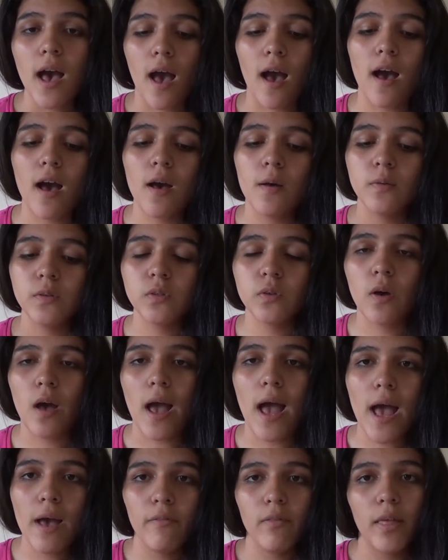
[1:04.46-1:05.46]
So
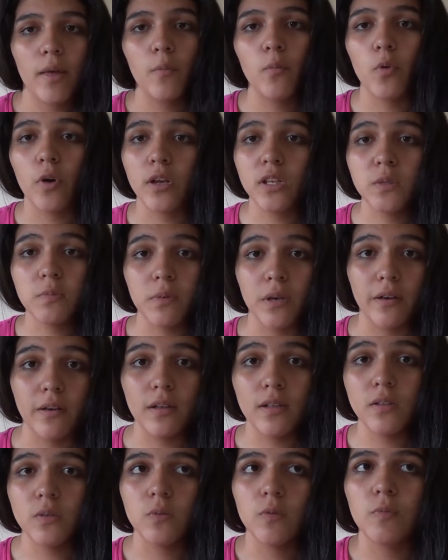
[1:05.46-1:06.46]
I have like more
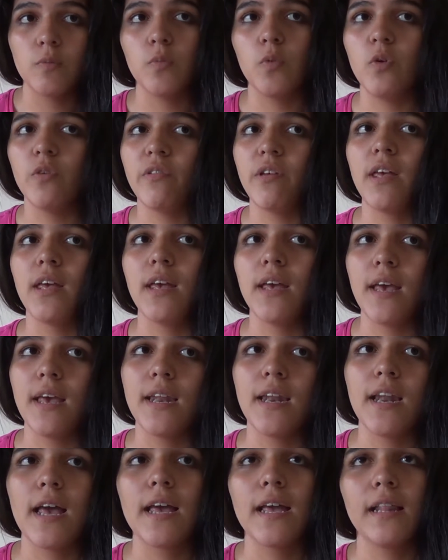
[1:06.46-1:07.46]
experience with moving,
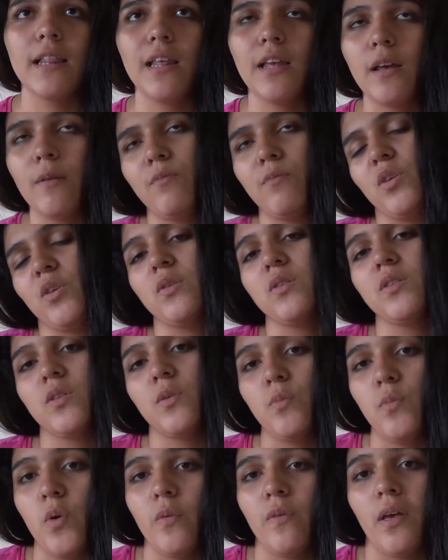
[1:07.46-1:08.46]
and I'm used
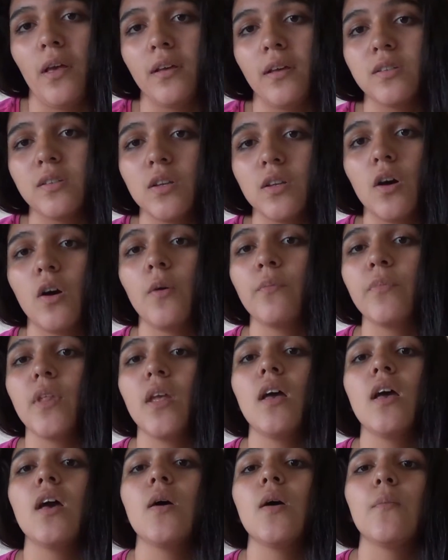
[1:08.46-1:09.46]
to moving. So
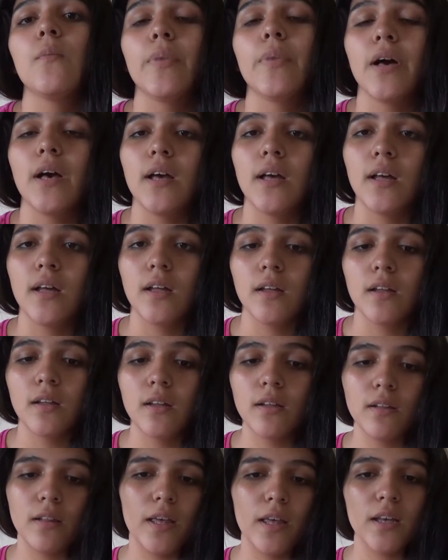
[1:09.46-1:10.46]
but
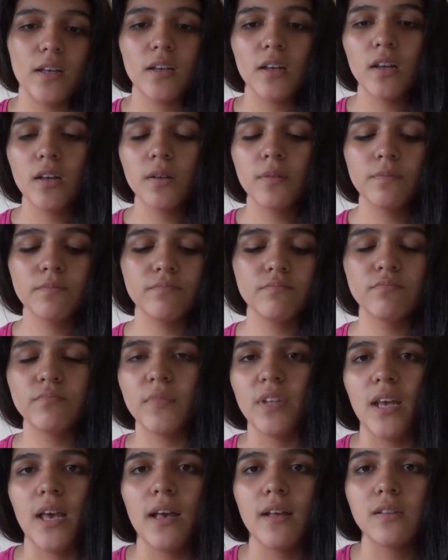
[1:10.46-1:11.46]
like,
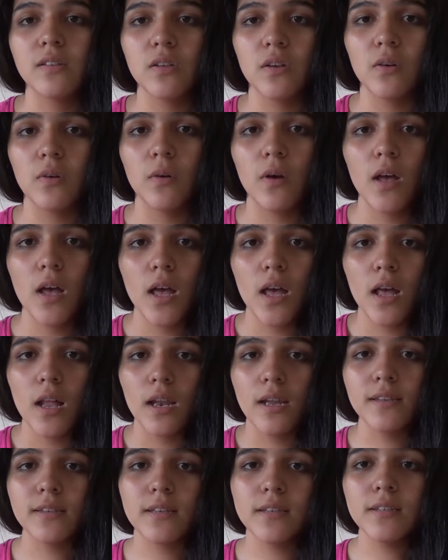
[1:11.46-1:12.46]
yeah, so
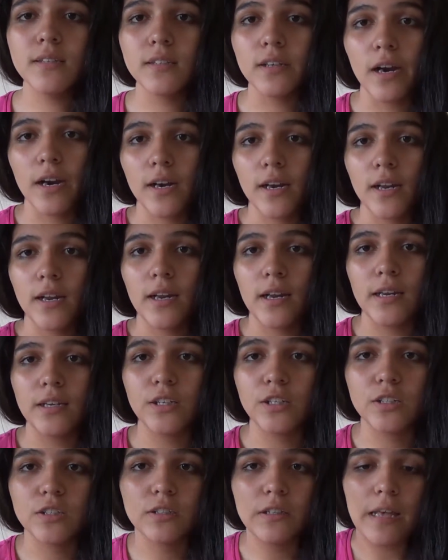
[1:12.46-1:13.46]
let's get started
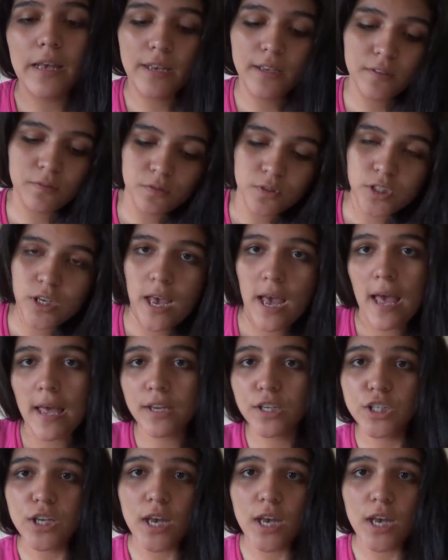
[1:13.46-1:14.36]
and just like chat.